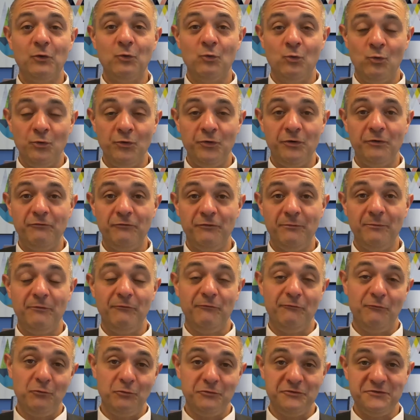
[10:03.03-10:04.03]
the corner from
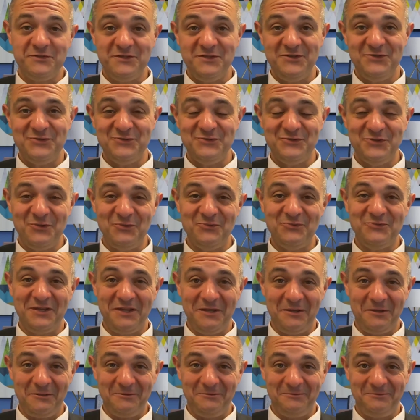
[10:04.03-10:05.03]
the Four Seasons
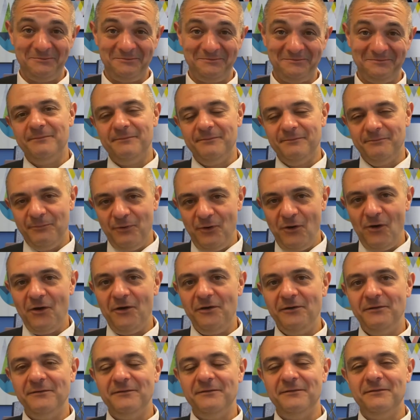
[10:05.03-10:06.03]
Hotel,
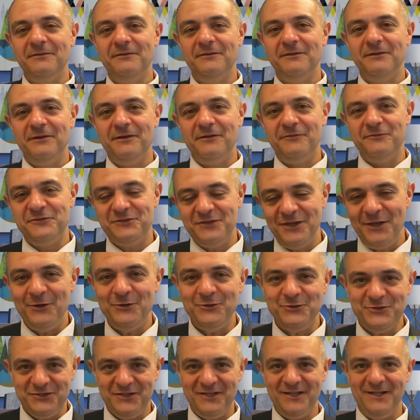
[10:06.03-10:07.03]
part of
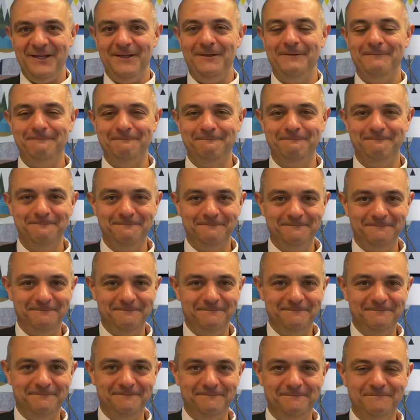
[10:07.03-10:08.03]
Center City.
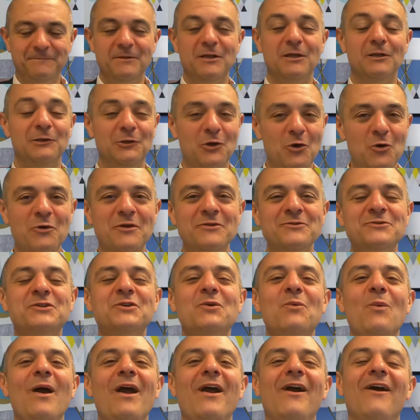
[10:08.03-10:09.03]
Logan
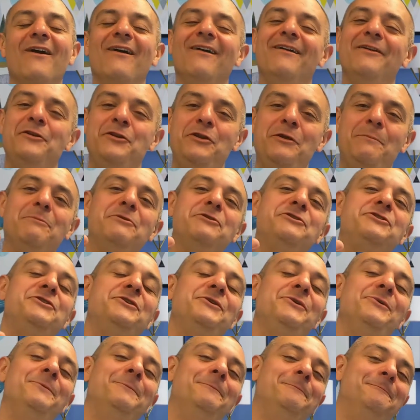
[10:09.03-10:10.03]
Square, number
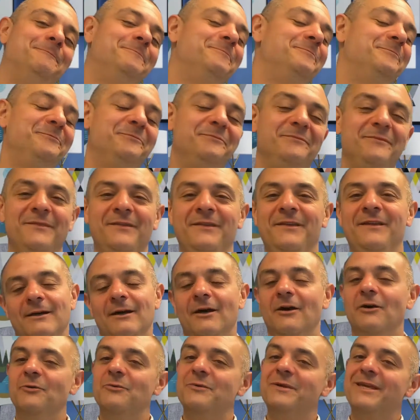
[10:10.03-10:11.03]
2.
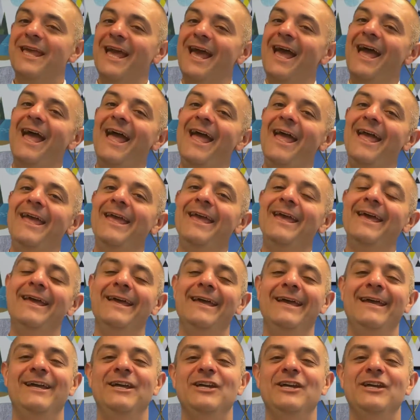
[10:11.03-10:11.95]
Okay,